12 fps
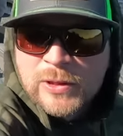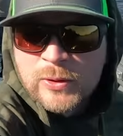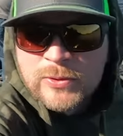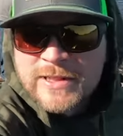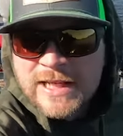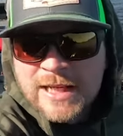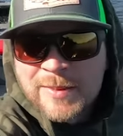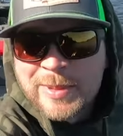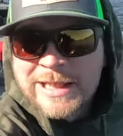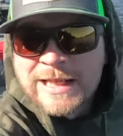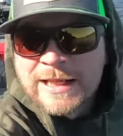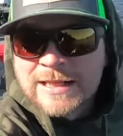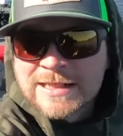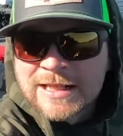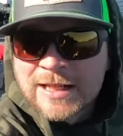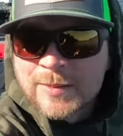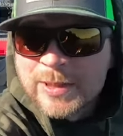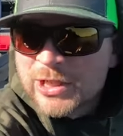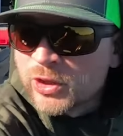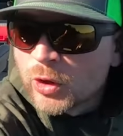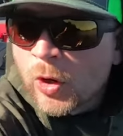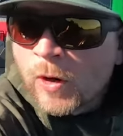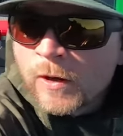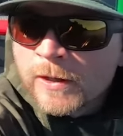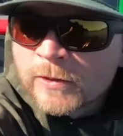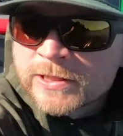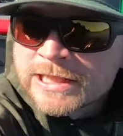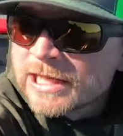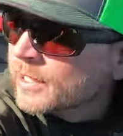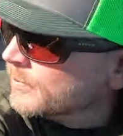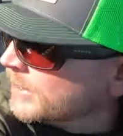who's it gonna be? Is it gonna be Sean or is it gonna